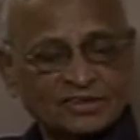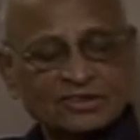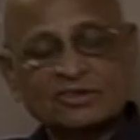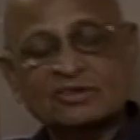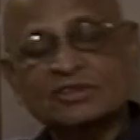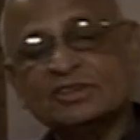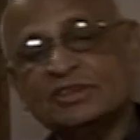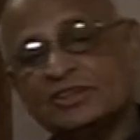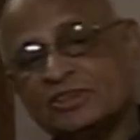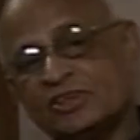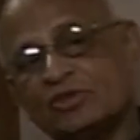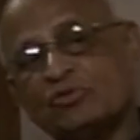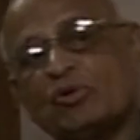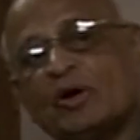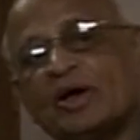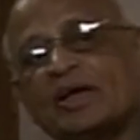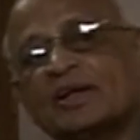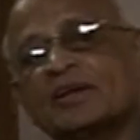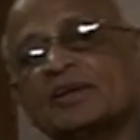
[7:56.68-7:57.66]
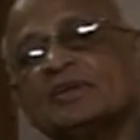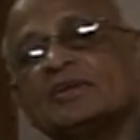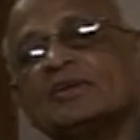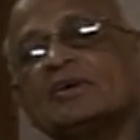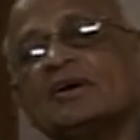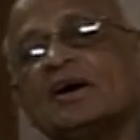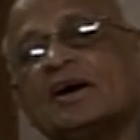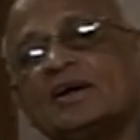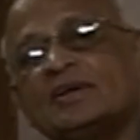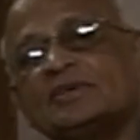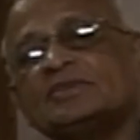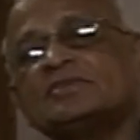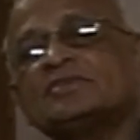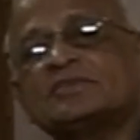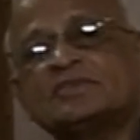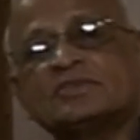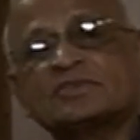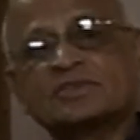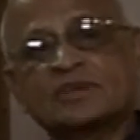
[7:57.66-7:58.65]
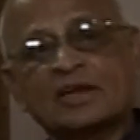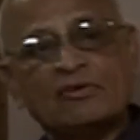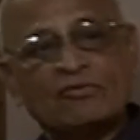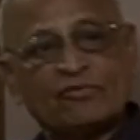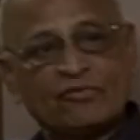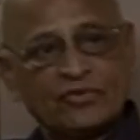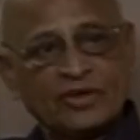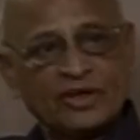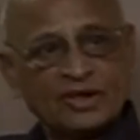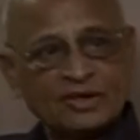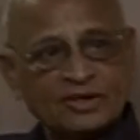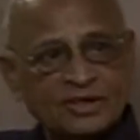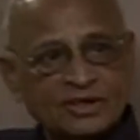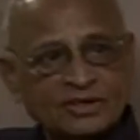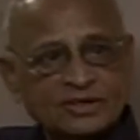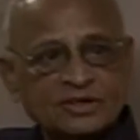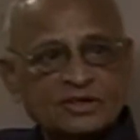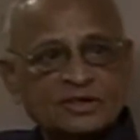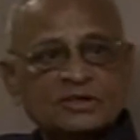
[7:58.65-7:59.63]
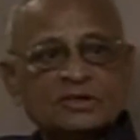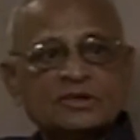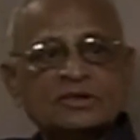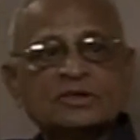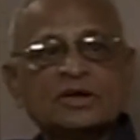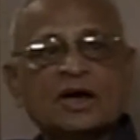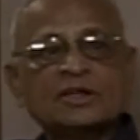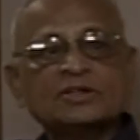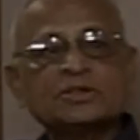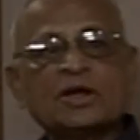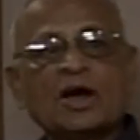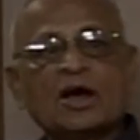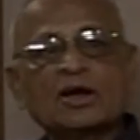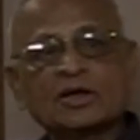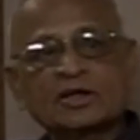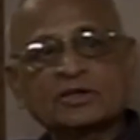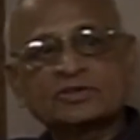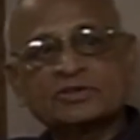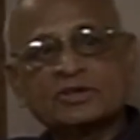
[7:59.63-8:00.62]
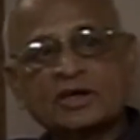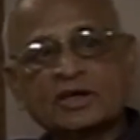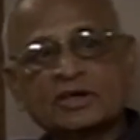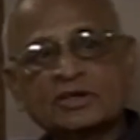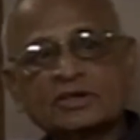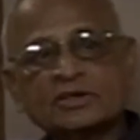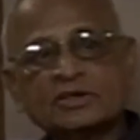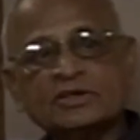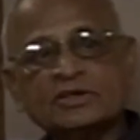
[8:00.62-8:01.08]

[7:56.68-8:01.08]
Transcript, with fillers: So this is where I still feel that Agastya